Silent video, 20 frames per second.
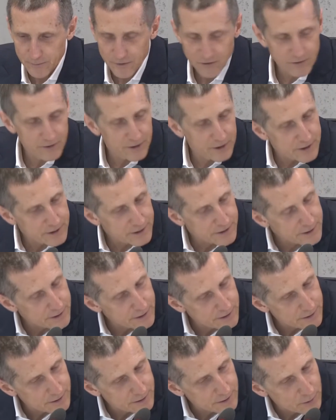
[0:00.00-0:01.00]

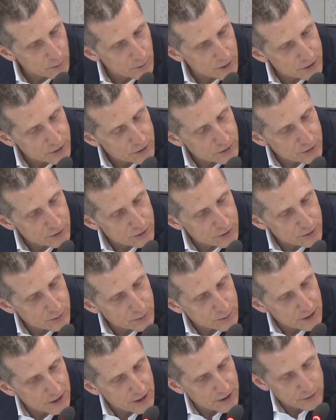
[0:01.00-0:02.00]
First, questions
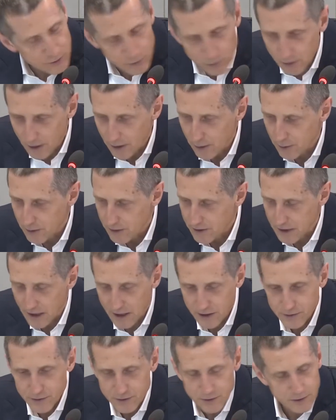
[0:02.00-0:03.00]
relate to our
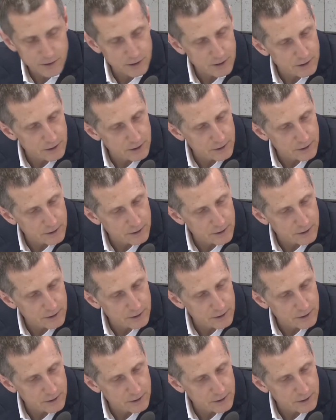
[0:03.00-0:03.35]
results.